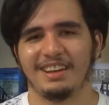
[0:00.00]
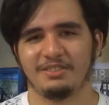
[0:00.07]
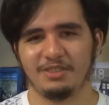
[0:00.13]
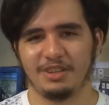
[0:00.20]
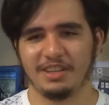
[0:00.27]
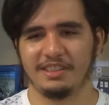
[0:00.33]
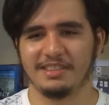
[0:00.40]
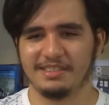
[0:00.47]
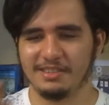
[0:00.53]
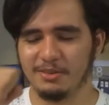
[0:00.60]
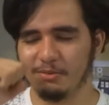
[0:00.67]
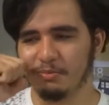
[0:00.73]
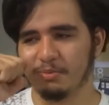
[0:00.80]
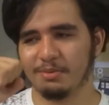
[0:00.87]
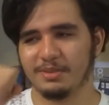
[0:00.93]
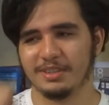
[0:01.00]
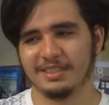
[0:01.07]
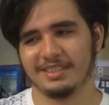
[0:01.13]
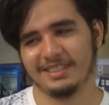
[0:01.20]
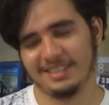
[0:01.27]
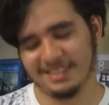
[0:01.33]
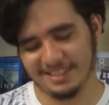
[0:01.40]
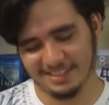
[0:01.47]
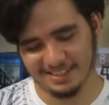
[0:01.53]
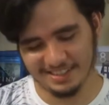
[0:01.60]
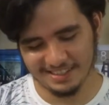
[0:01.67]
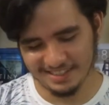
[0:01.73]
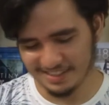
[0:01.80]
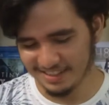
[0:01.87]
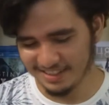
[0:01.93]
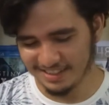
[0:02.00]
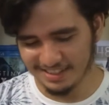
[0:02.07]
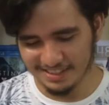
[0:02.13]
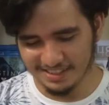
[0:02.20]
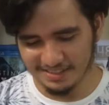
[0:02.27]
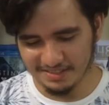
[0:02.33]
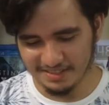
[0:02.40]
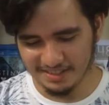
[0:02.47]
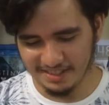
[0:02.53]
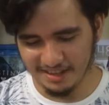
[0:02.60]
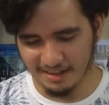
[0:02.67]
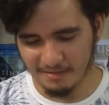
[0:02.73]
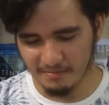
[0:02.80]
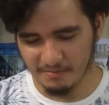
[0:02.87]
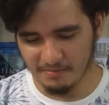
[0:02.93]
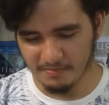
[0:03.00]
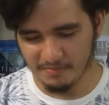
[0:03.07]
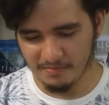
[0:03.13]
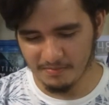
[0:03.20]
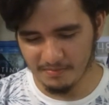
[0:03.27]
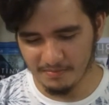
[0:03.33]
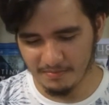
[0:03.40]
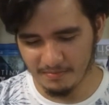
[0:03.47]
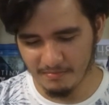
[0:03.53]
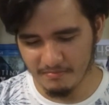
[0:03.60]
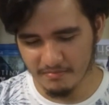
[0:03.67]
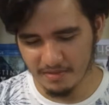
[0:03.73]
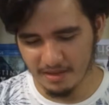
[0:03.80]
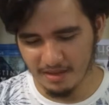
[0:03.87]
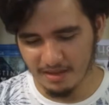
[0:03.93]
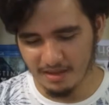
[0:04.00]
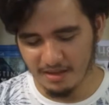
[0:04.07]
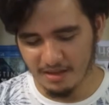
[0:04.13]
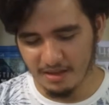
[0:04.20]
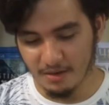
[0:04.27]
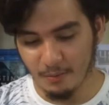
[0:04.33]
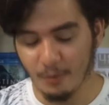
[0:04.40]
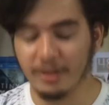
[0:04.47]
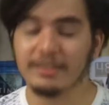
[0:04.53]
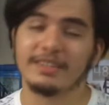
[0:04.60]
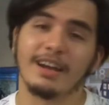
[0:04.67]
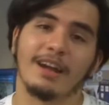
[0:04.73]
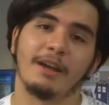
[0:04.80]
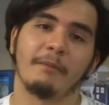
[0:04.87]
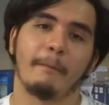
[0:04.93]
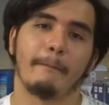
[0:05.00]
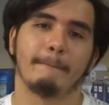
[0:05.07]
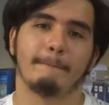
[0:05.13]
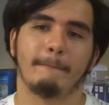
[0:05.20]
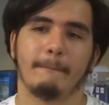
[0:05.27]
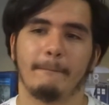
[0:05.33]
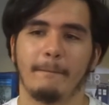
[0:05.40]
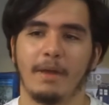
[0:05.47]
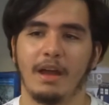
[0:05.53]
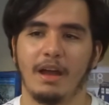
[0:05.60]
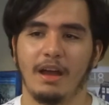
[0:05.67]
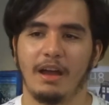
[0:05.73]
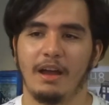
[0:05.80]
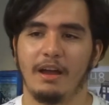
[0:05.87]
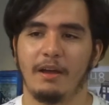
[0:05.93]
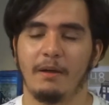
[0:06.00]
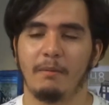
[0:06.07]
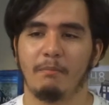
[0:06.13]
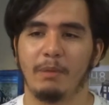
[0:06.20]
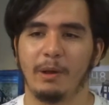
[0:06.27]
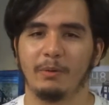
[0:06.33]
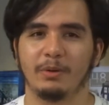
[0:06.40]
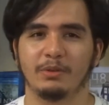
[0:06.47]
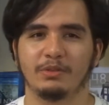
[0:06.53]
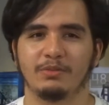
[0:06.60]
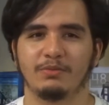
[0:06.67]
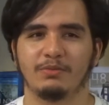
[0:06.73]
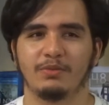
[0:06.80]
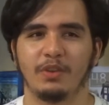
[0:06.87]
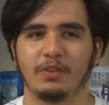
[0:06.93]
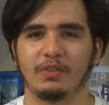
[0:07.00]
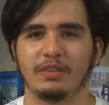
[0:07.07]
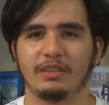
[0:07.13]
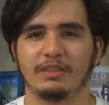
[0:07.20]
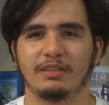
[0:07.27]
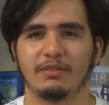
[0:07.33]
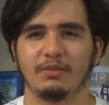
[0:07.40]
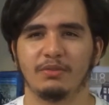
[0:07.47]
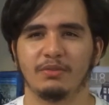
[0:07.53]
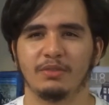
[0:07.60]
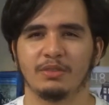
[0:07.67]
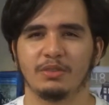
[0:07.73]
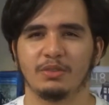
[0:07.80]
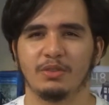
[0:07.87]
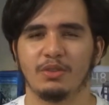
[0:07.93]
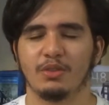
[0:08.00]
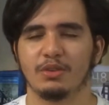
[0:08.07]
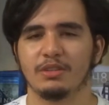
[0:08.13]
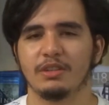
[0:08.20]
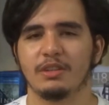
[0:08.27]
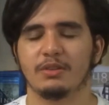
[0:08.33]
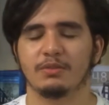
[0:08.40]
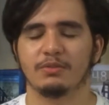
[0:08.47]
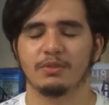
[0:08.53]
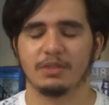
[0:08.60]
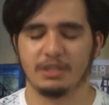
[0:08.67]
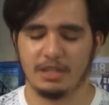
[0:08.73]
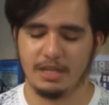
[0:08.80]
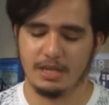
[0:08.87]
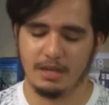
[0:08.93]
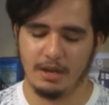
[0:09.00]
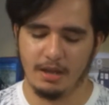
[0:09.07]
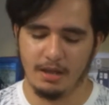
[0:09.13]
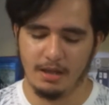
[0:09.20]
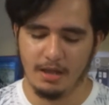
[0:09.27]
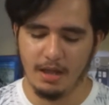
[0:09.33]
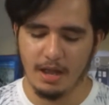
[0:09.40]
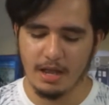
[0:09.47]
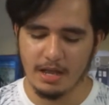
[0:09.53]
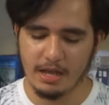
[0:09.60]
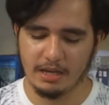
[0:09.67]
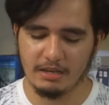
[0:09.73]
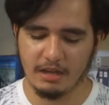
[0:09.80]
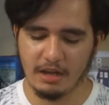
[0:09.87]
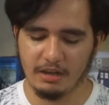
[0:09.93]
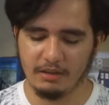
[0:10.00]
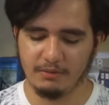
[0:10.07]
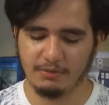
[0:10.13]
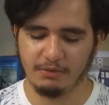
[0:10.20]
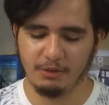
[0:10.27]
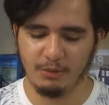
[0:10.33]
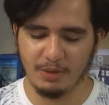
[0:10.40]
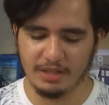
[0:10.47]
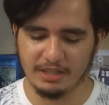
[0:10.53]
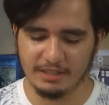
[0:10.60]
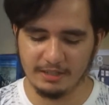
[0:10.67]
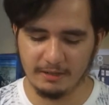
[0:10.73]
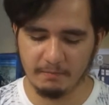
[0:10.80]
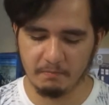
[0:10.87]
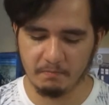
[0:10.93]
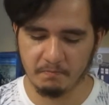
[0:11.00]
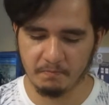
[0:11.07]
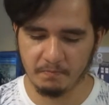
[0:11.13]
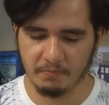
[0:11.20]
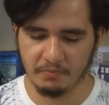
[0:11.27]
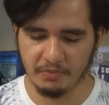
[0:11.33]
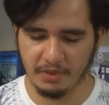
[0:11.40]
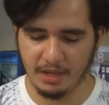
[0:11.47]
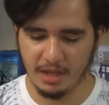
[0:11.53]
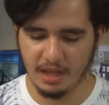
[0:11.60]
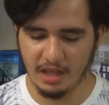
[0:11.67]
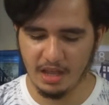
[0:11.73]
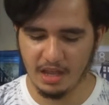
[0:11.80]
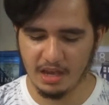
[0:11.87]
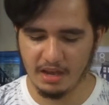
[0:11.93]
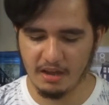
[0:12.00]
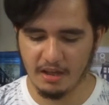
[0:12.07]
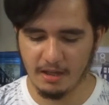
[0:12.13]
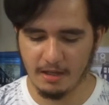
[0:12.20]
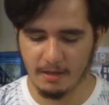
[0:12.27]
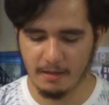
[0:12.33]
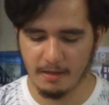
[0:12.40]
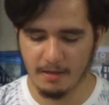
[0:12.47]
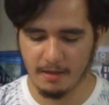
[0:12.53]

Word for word: and drink the soup. It was lame. One time, uh, back when I was 15, mm, 13 or 14, I got influenza and uh,